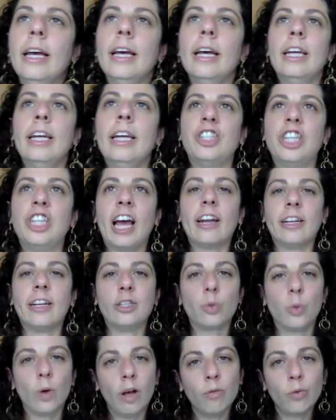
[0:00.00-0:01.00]
she had a
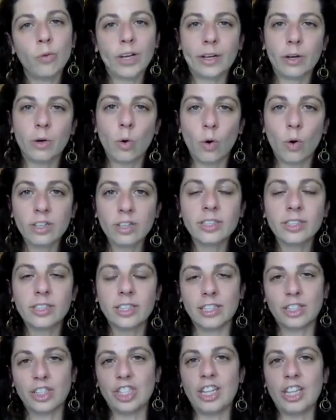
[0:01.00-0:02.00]
12-week course
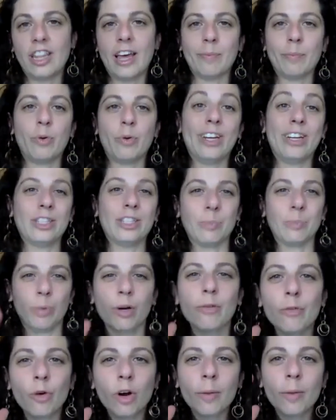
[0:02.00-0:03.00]
that she then put into book
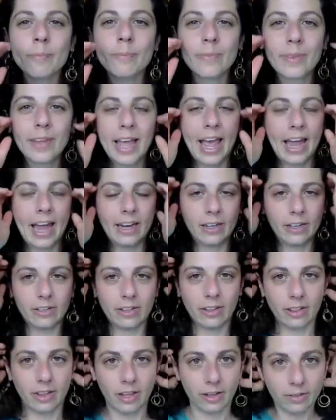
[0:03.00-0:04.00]
form. And
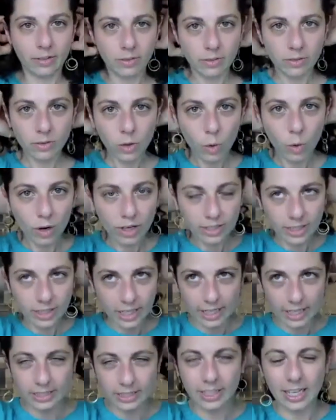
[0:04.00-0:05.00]
the course
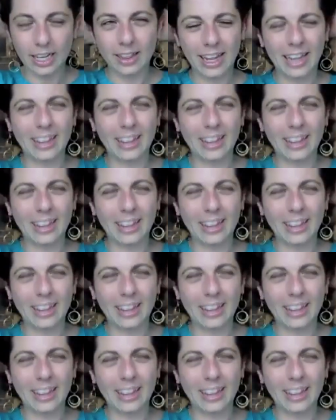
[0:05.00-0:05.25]
is, I